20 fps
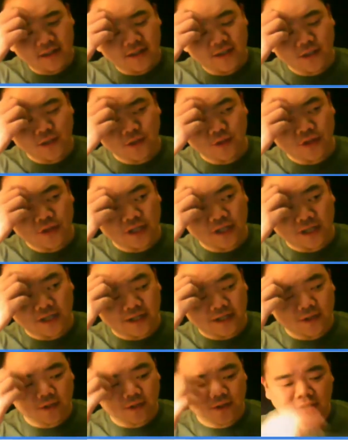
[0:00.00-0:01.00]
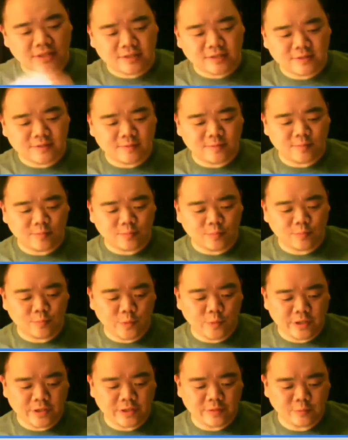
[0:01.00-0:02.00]
Do you think
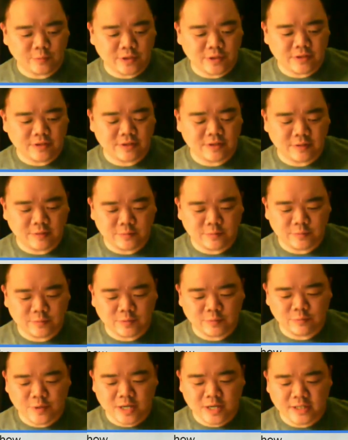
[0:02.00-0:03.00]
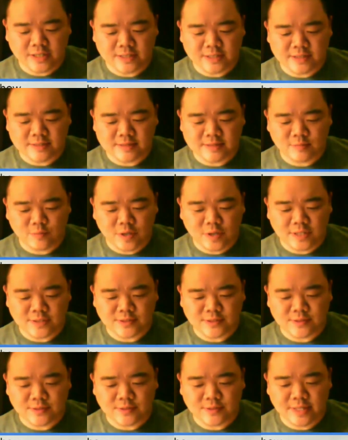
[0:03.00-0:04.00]
with the Rockets
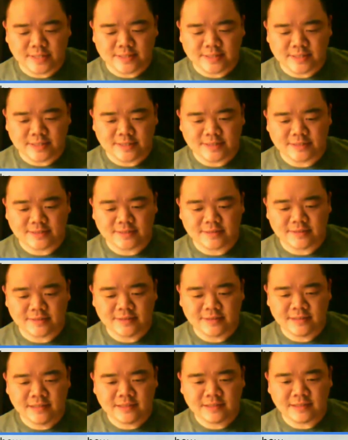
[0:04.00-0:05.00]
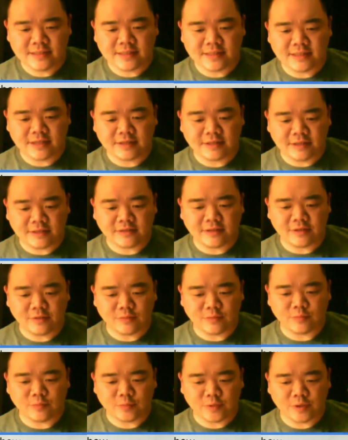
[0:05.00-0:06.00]
roster as it is, that
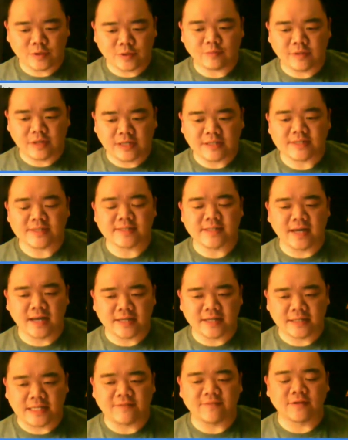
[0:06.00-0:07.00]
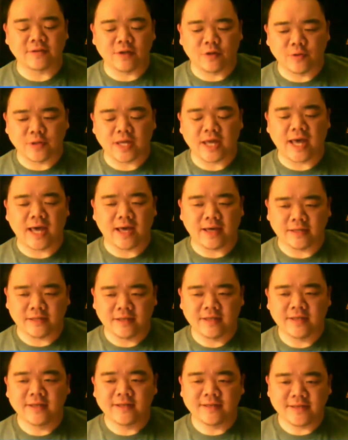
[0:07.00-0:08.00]
they decided, even though they had
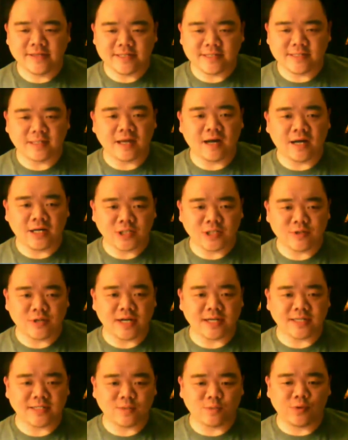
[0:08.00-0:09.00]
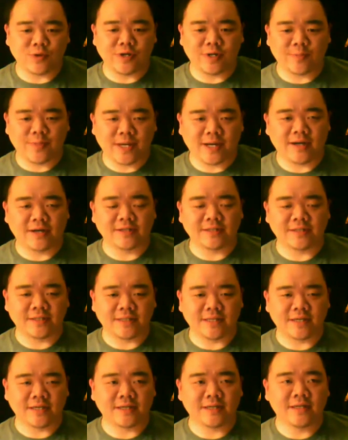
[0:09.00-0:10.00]
these contracts to worry about, and
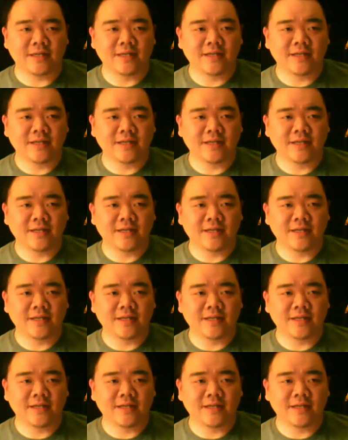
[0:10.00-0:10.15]
they